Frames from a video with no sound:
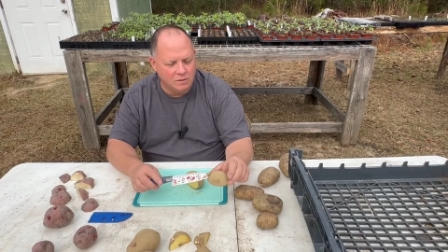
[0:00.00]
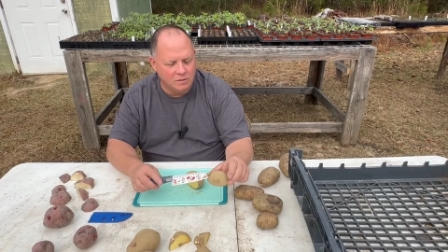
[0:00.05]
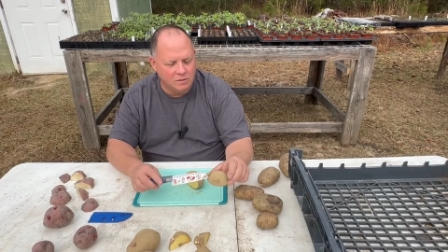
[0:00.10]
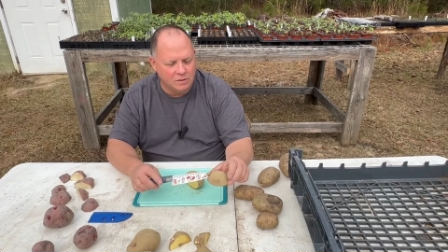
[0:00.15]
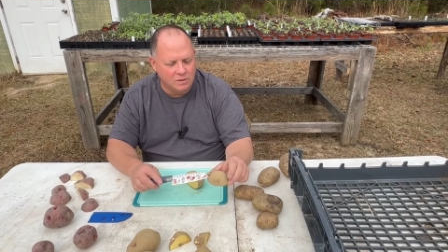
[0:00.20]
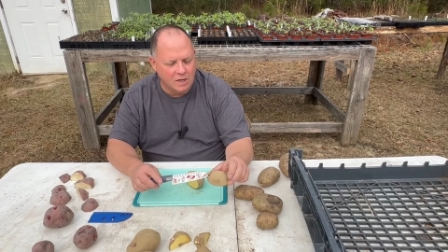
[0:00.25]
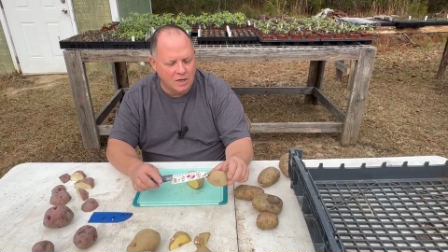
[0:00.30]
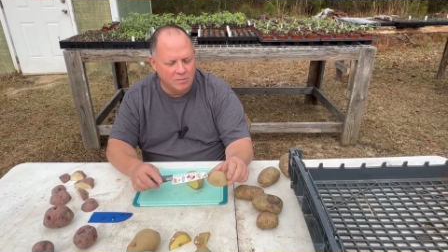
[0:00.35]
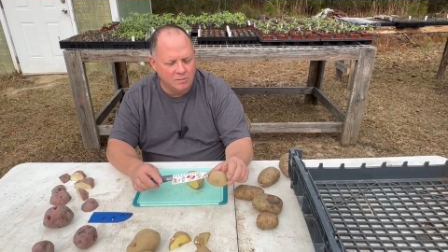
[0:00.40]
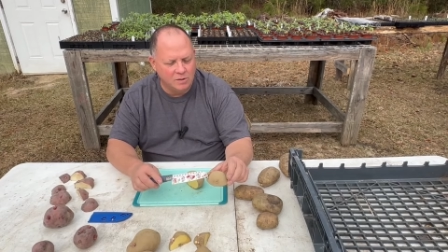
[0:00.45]

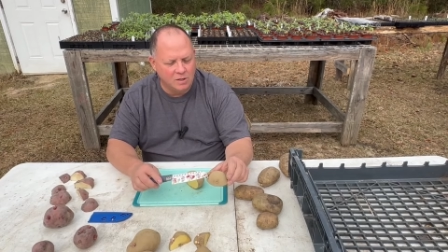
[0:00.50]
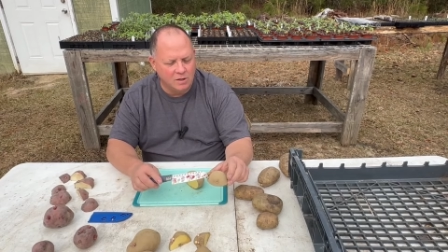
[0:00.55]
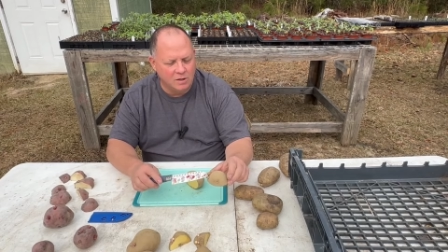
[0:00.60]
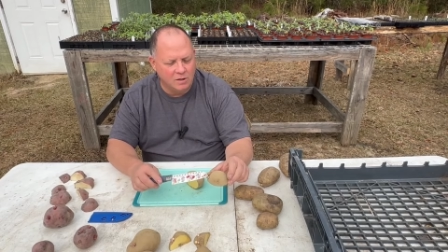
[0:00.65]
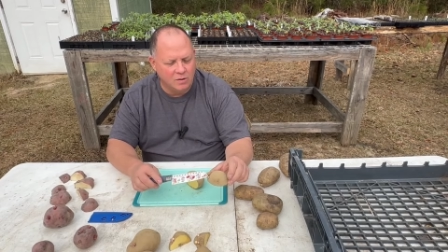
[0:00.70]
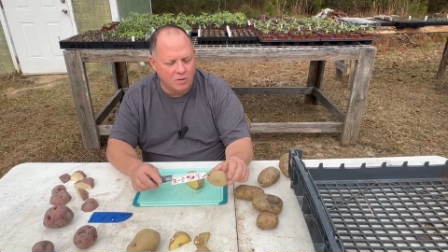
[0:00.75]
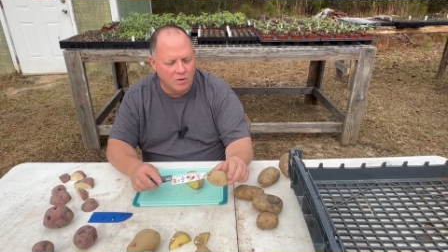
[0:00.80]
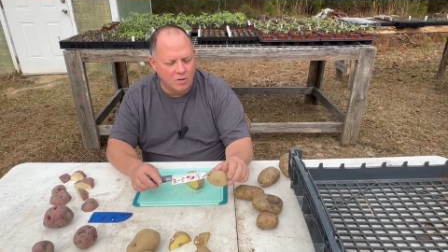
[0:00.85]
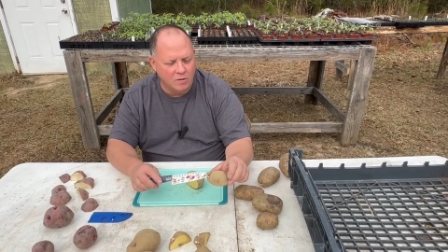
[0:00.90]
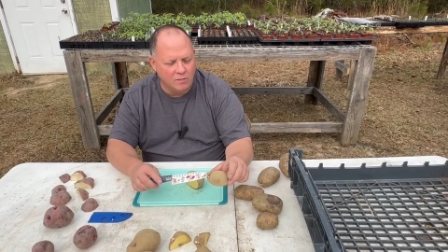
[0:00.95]
stem's going to
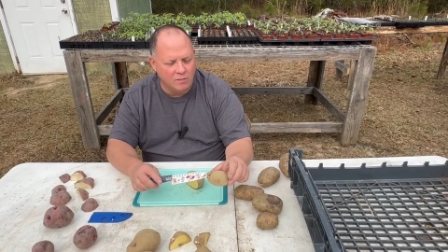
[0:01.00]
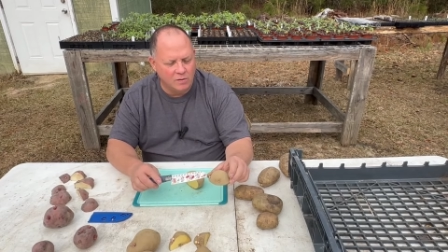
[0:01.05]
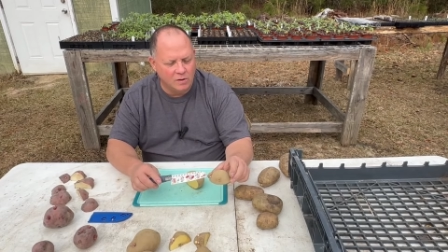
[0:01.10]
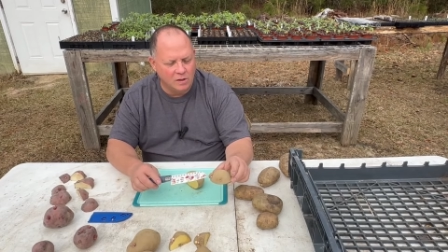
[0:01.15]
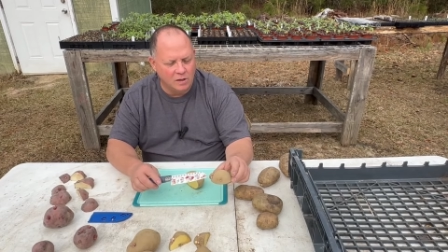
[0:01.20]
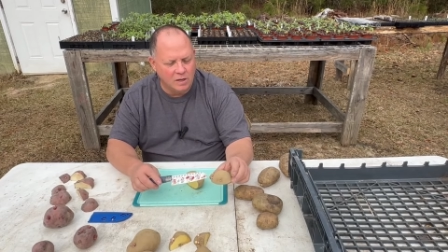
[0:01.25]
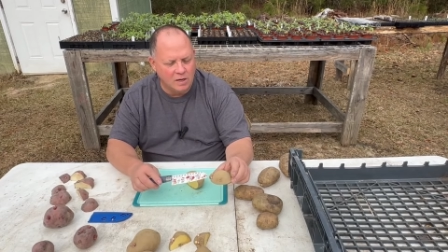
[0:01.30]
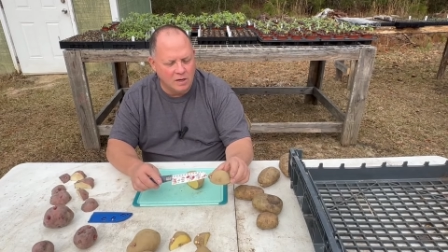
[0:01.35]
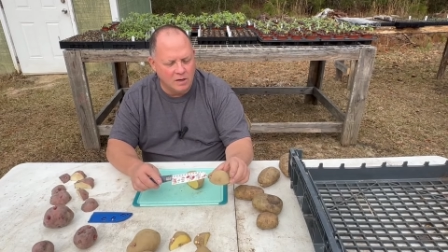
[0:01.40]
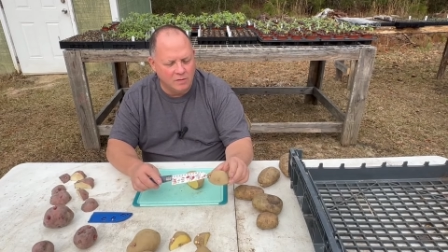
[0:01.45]
grow for the
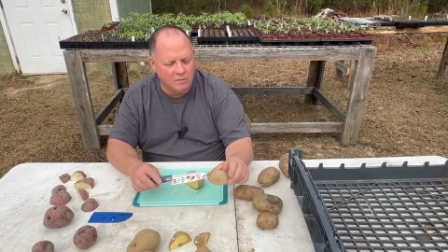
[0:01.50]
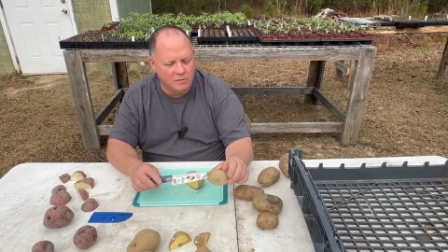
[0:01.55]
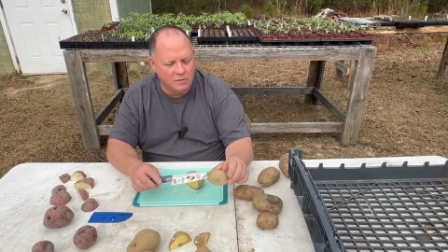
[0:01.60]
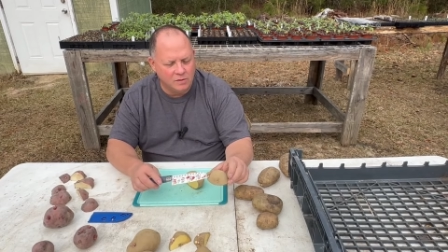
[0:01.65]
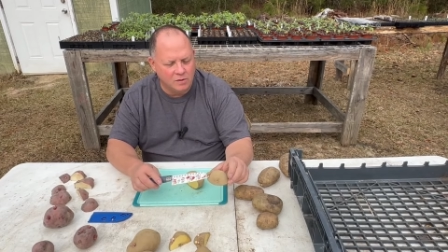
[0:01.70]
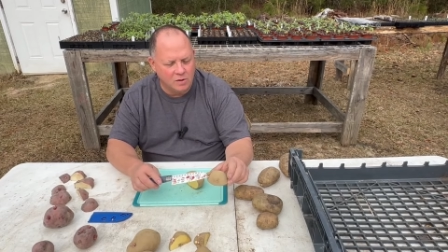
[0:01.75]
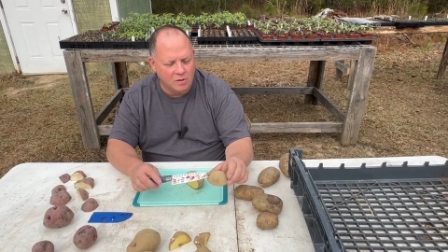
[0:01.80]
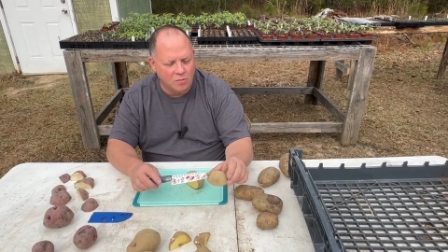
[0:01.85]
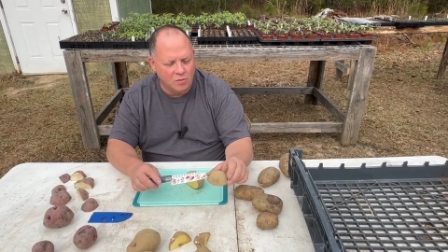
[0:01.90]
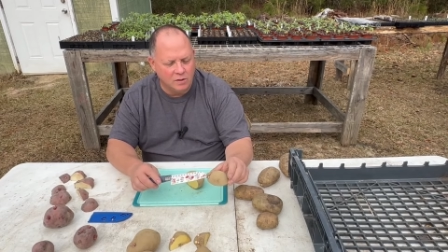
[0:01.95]
leaves.
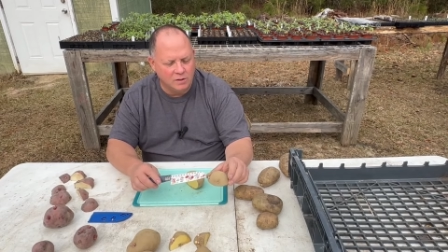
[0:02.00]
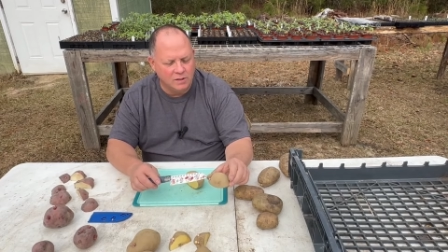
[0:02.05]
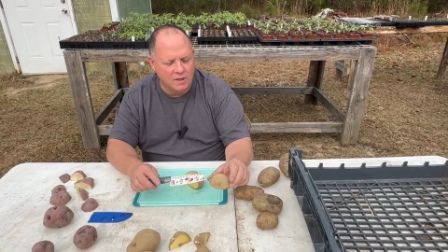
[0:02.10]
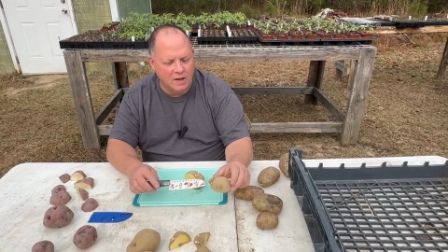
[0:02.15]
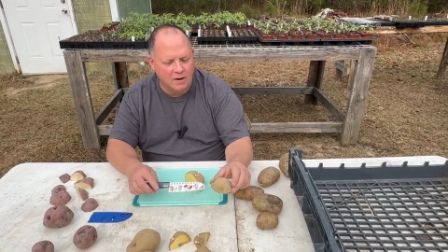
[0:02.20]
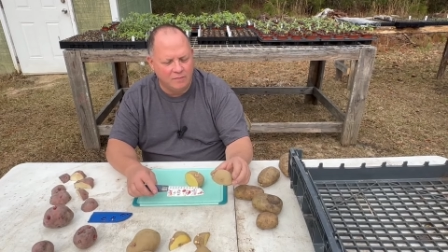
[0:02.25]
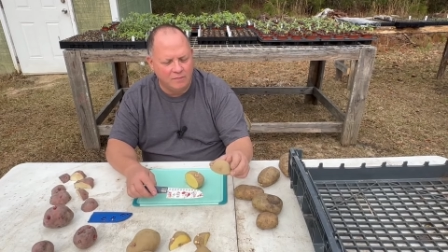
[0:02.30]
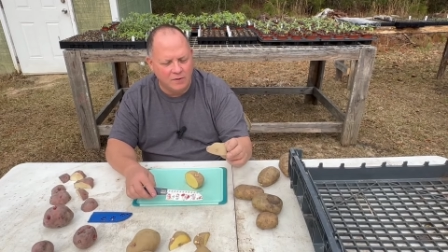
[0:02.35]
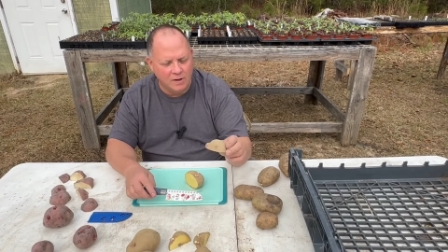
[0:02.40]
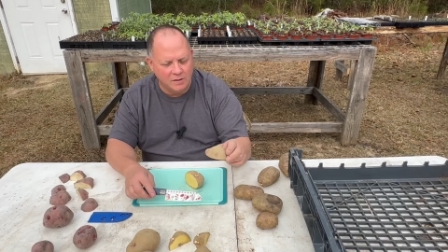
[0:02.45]
So you want
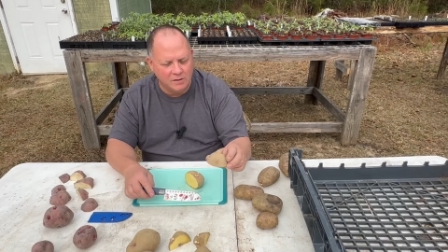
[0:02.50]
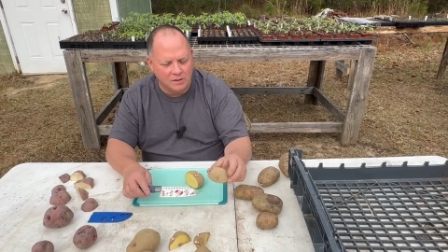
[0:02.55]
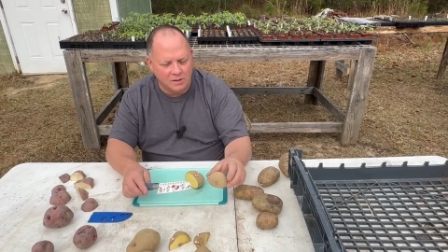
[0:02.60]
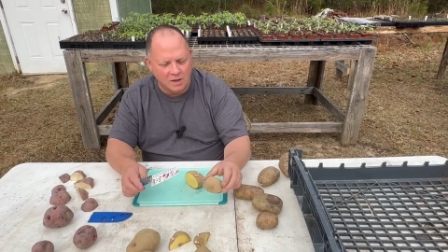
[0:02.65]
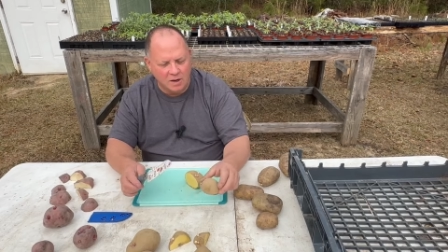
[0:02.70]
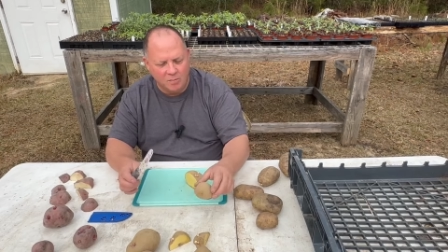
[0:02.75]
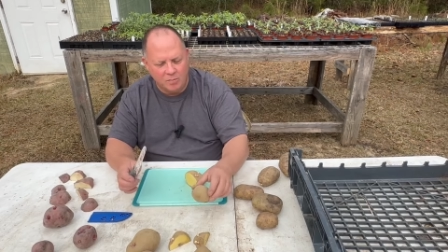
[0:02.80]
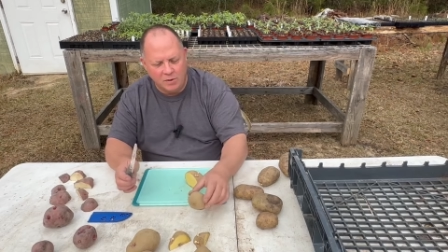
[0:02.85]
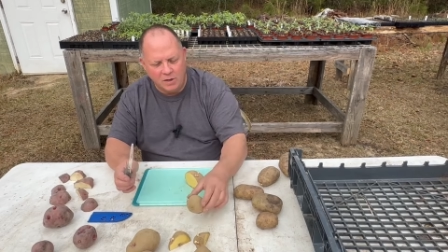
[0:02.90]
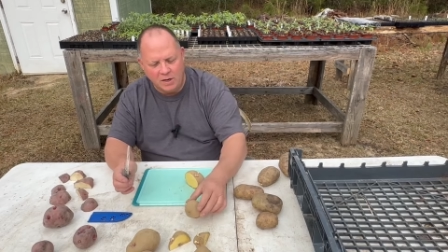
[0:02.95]
that
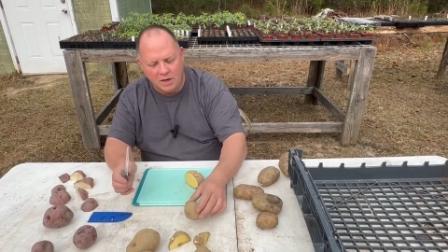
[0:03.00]
facing up in